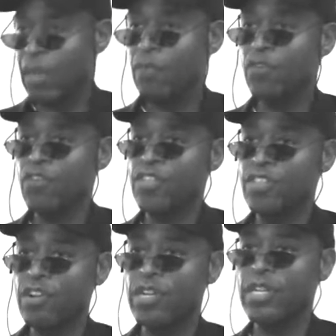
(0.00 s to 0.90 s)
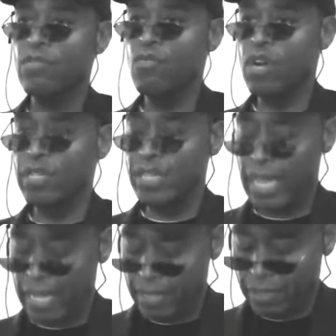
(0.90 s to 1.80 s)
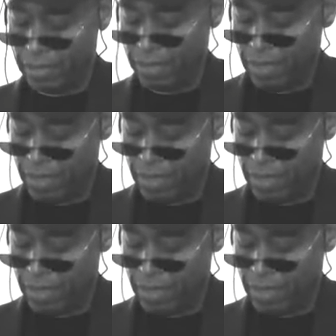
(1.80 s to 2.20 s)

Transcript: double for 31 days,